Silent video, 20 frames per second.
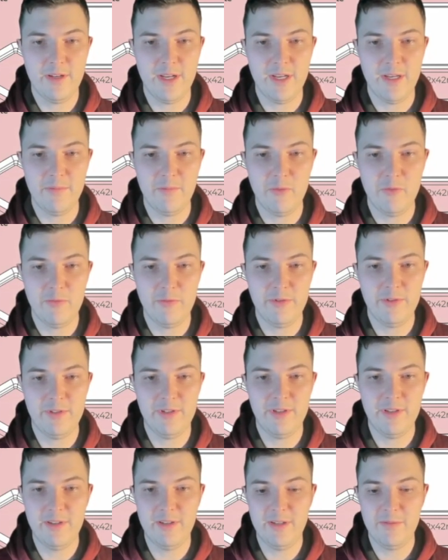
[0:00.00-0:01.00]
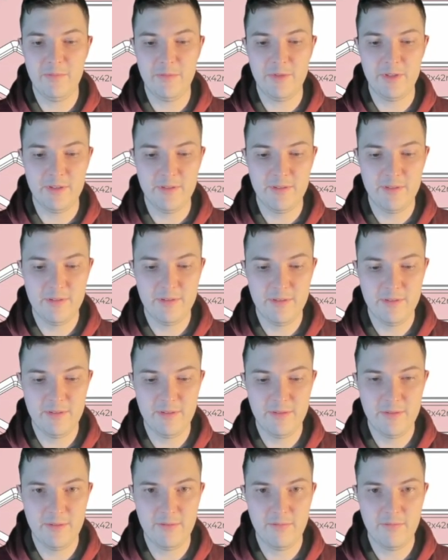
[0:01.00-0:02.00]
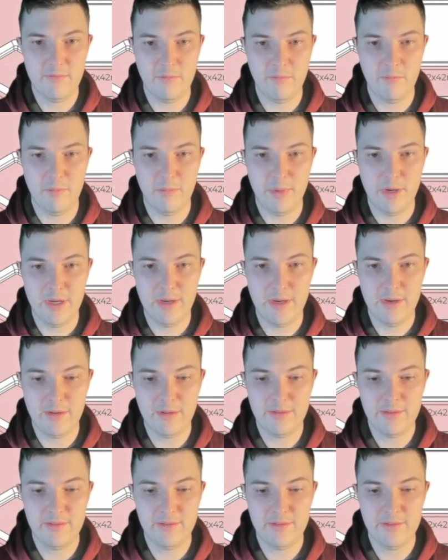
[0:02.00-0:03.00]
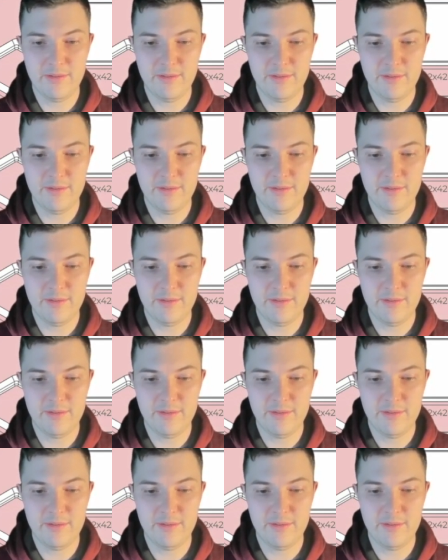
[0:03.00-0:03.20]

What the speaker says: I'm going to name this box